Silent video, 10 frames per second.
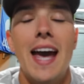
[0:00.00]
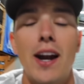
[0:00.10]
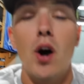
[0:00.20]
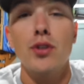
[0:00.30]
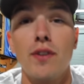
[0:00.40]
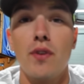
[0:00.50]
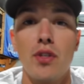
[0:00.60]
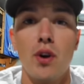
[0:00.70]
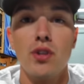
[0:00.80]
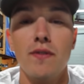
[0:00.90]
And also for
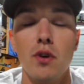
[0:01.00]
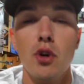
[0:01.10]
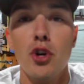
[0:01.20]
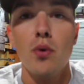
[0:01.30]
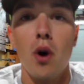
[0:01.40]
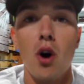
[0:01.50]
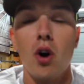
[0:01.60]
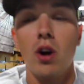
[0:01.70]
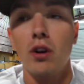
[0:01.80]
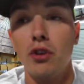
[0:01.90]
those of you who
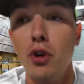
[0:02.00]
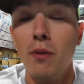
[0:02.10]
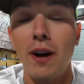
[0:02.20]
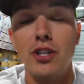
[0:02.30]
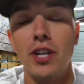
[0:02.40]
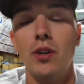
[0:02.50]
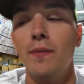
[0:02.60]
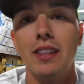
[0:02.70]
are new to my channel,